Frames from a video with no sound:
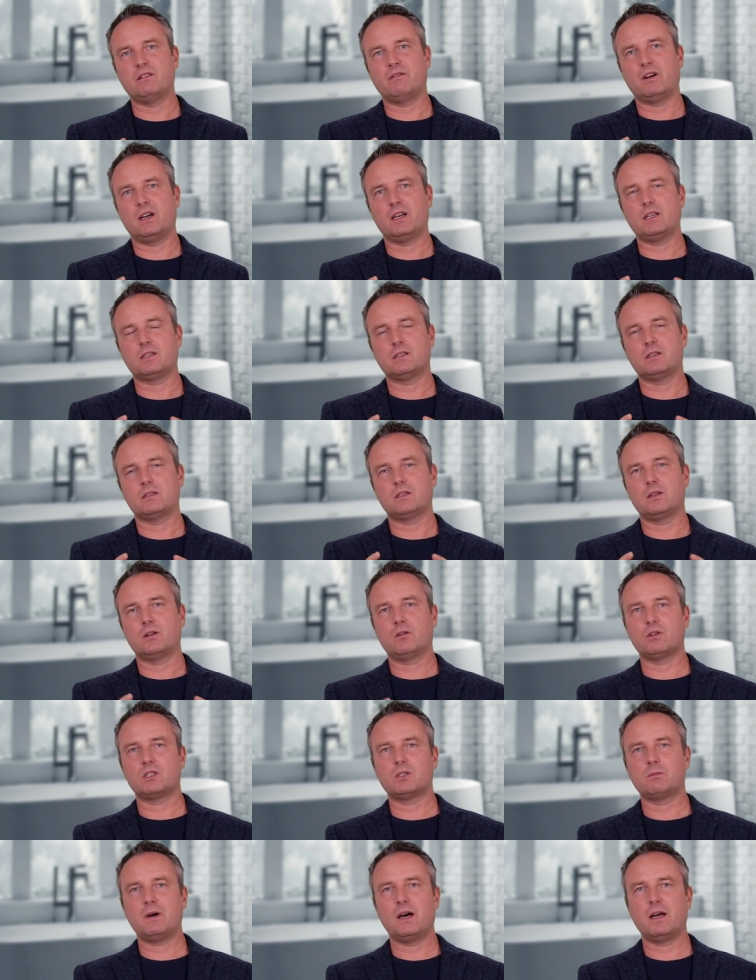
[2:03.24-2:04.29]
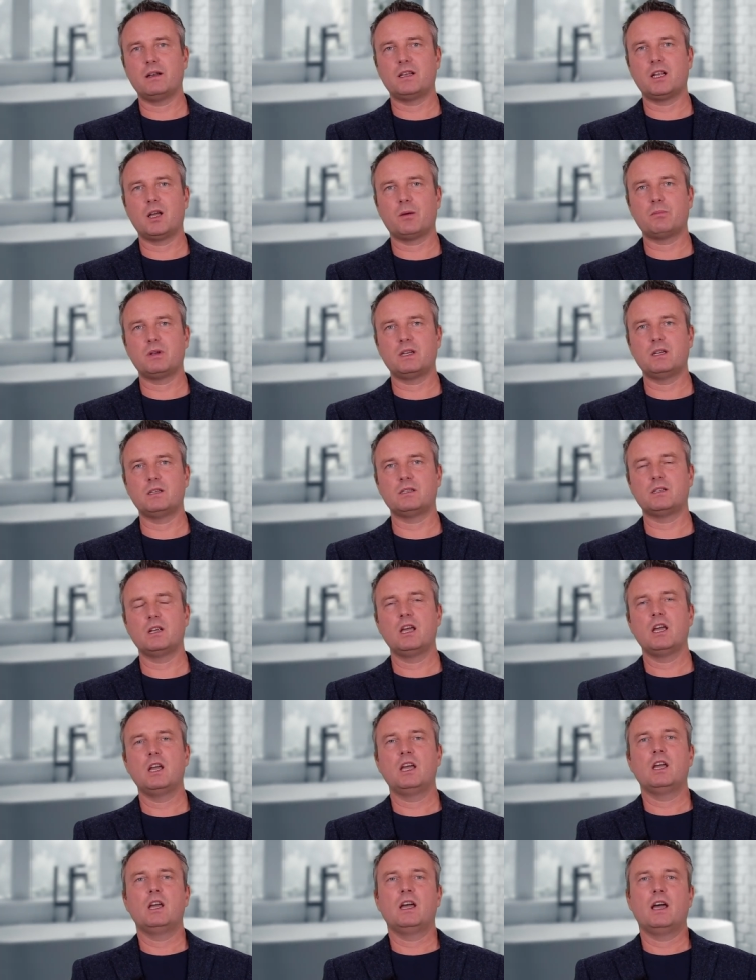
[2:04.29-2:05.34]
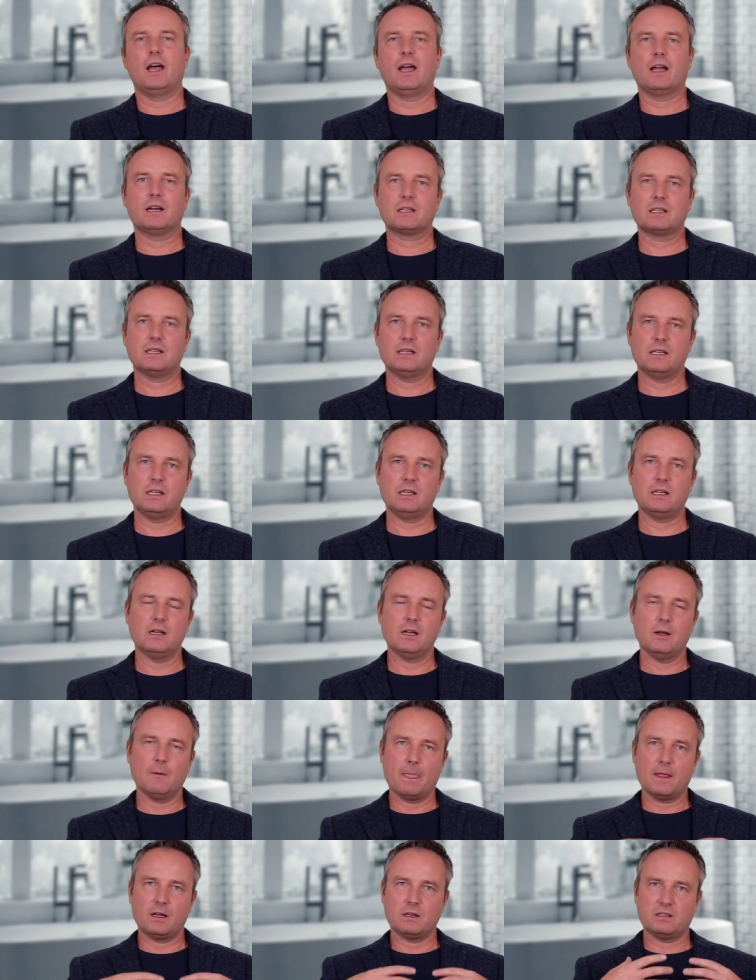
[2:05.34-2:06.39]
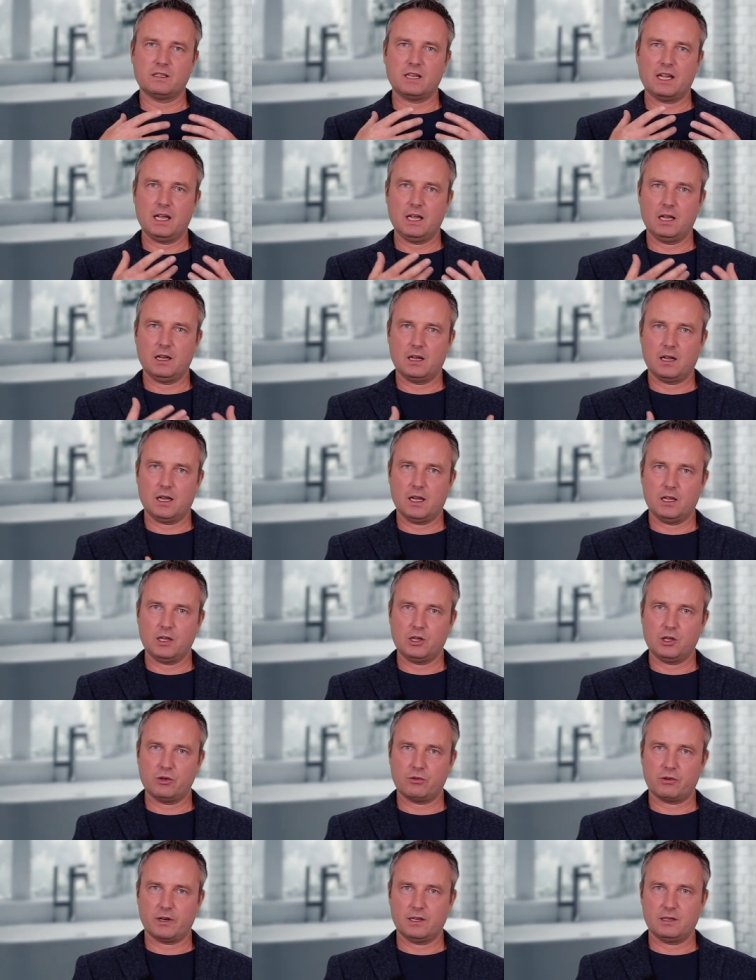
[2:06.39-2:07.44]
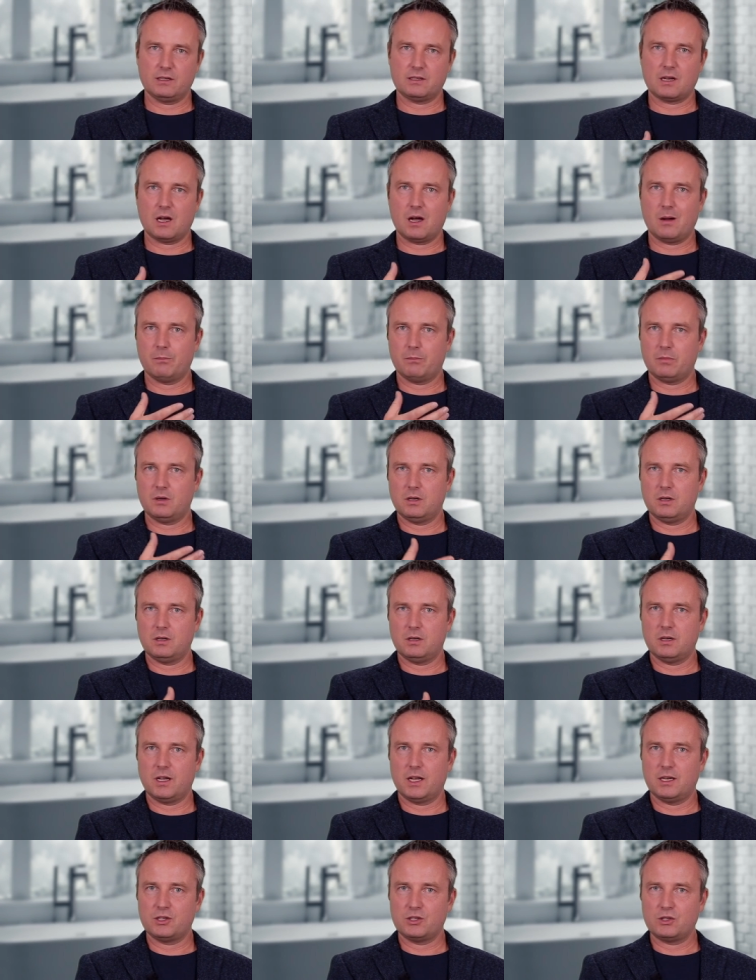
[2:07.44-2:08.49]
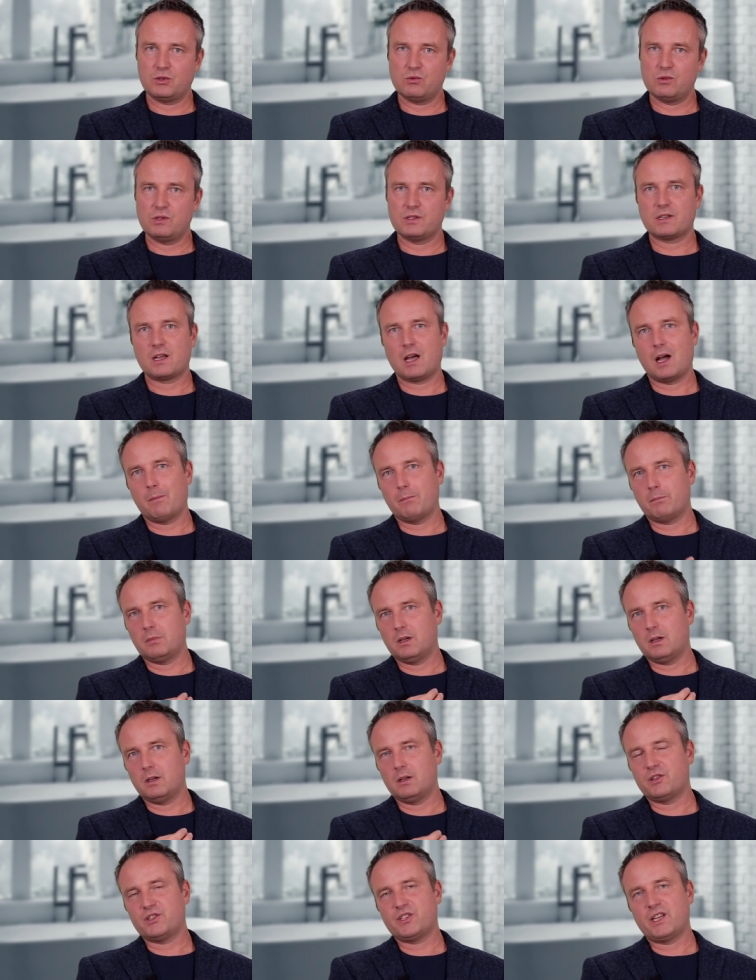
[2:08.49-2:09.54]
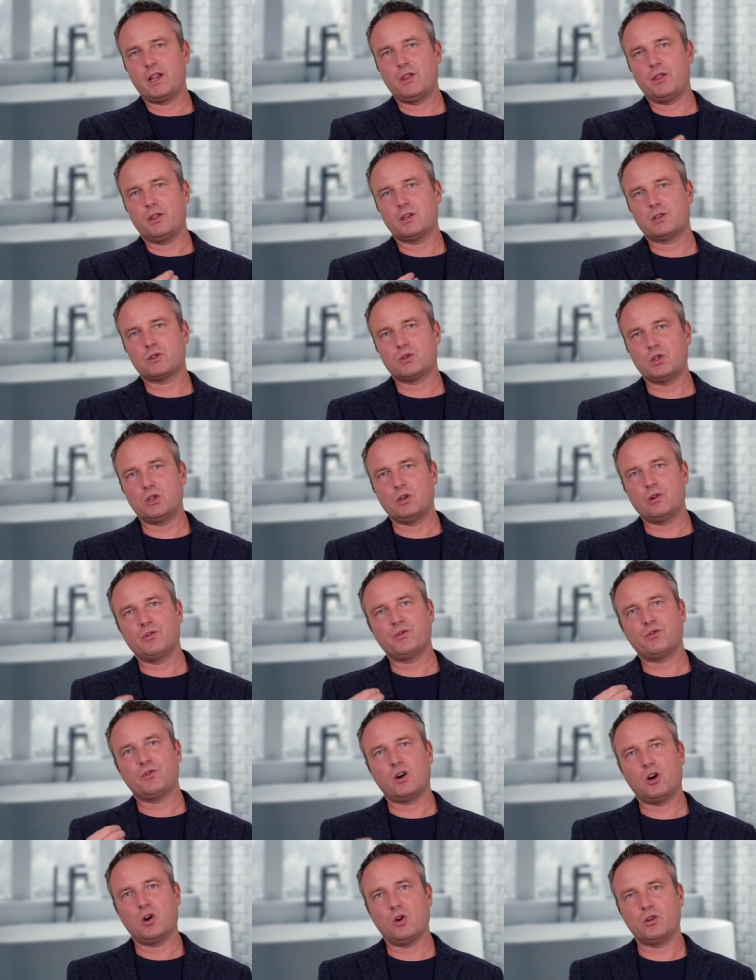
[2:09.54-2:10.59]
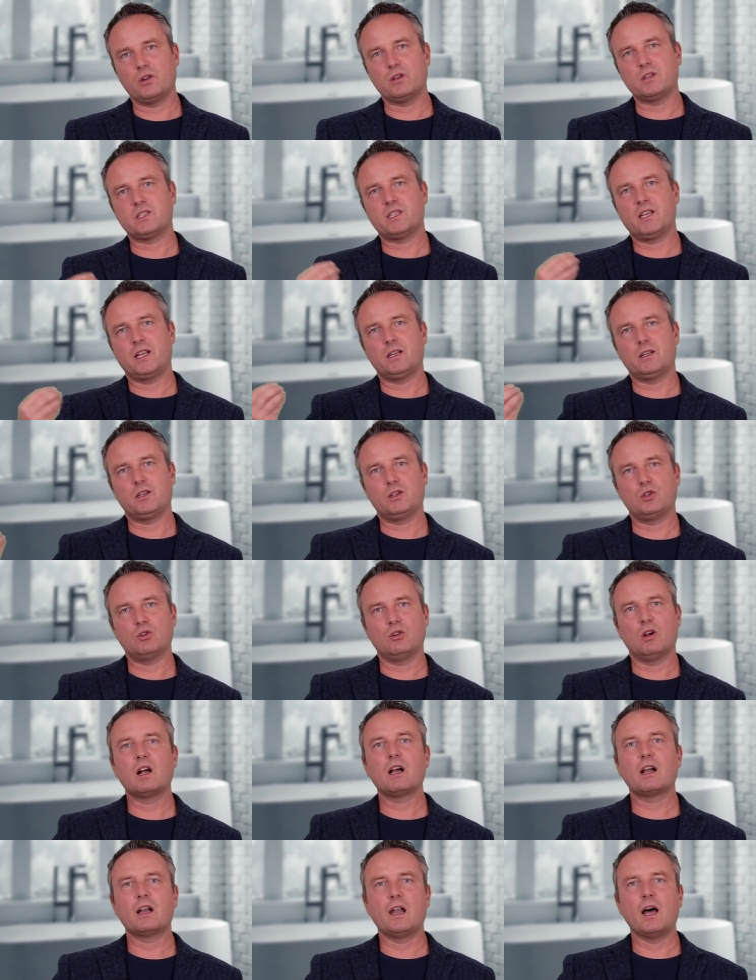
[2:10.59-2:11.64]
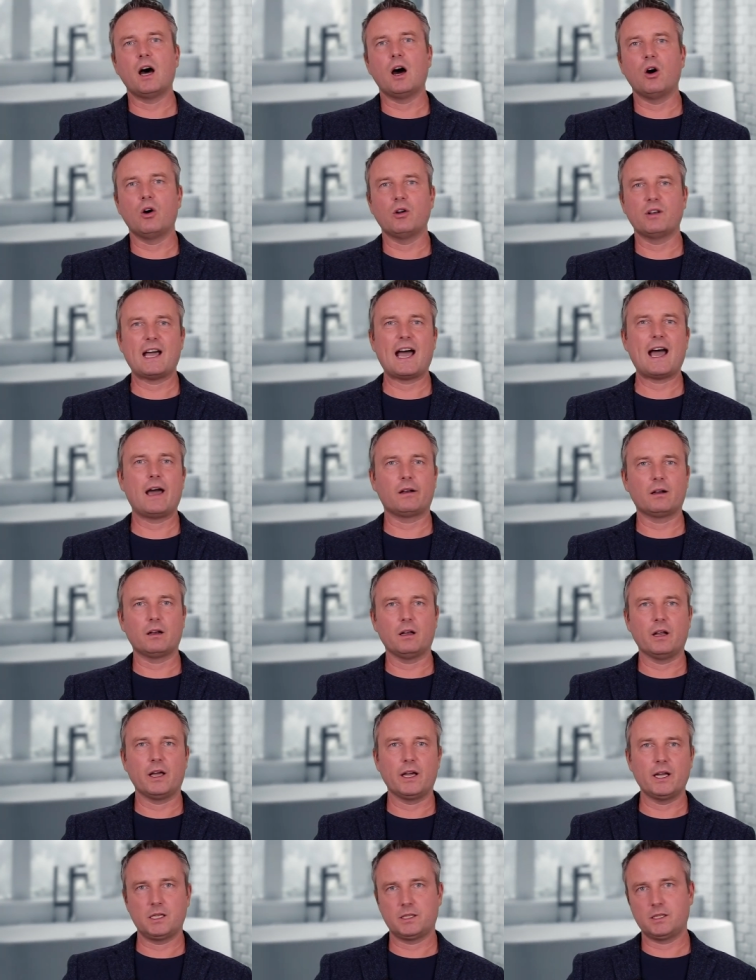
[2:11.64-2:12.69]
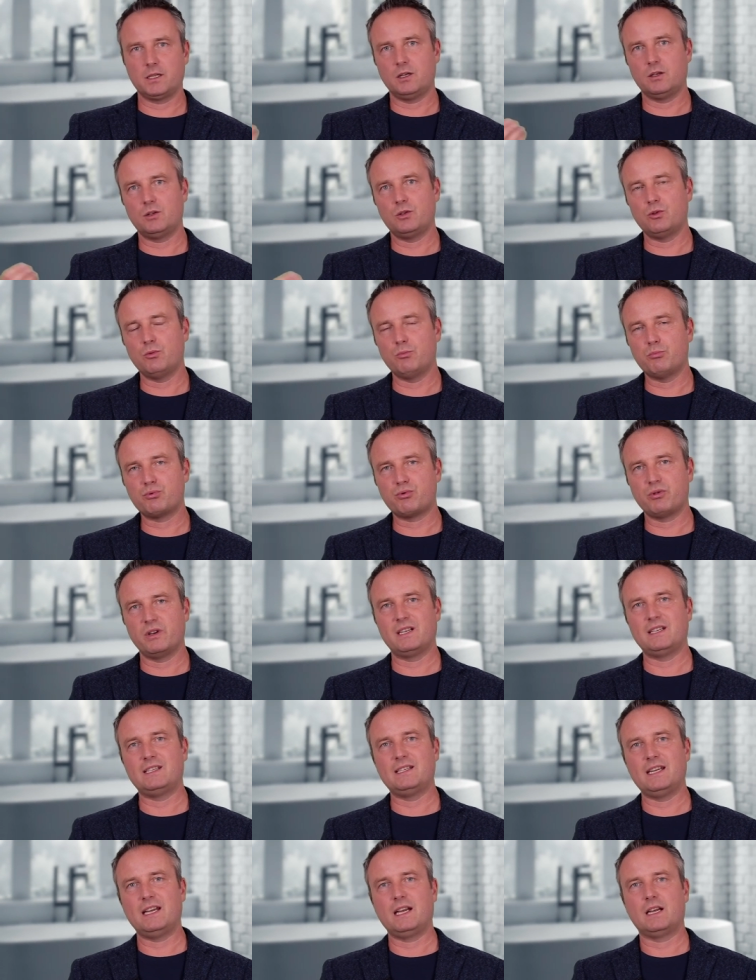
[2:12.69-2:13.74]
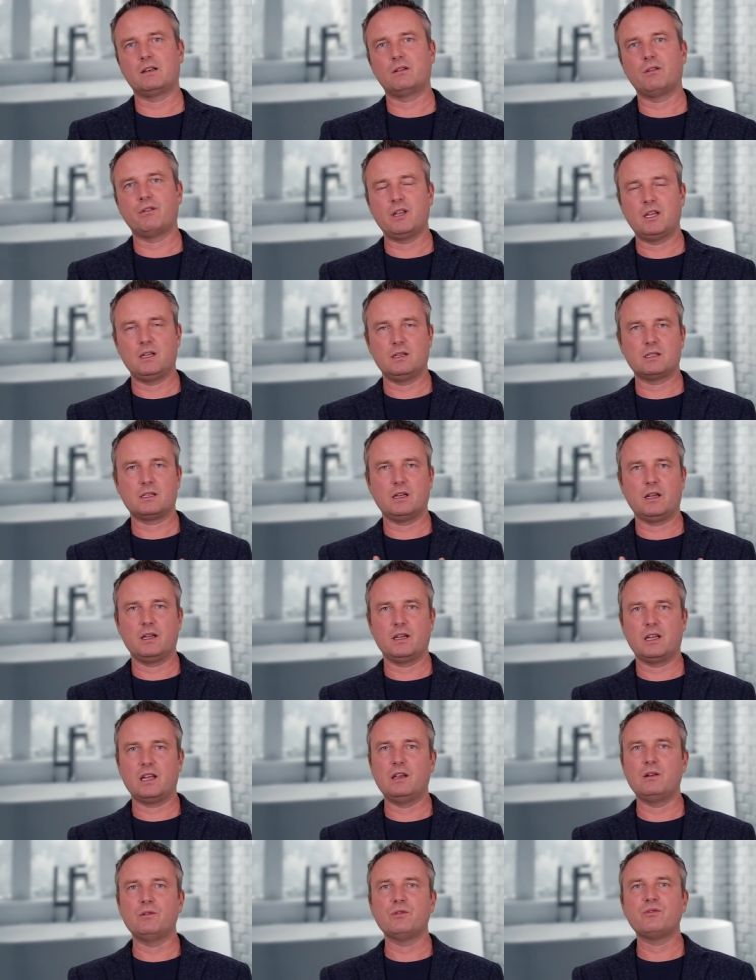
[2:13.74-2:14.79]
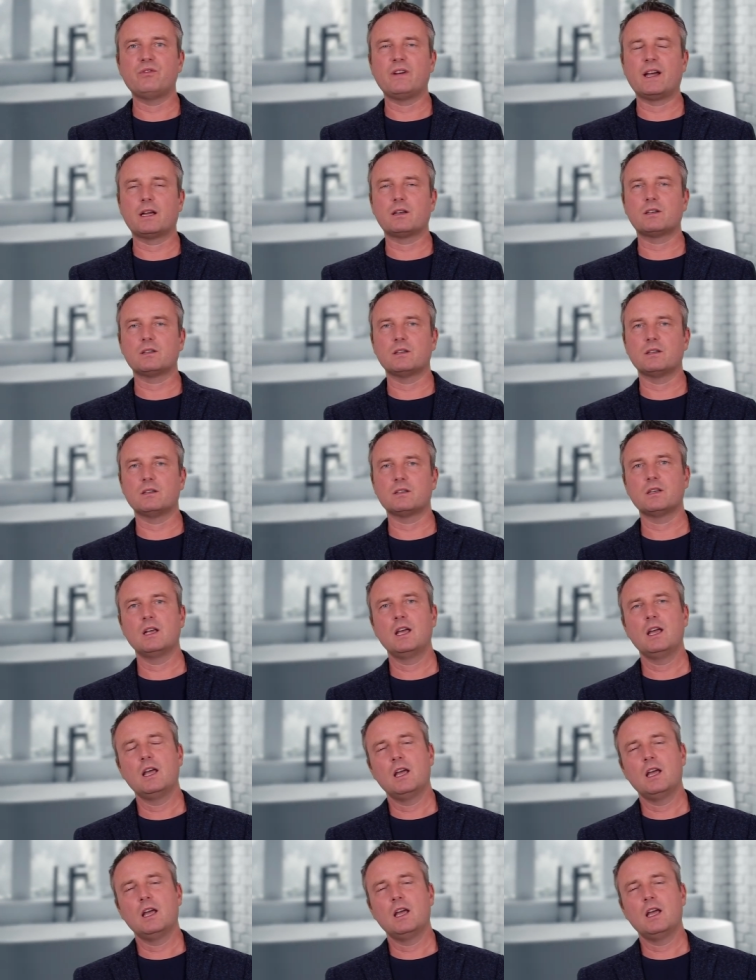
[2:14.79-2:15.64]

devices and those smart nappies actually take a urine sample, a stool sample, send this to your phone, send it to a cloud, analyze it to predict things like infections.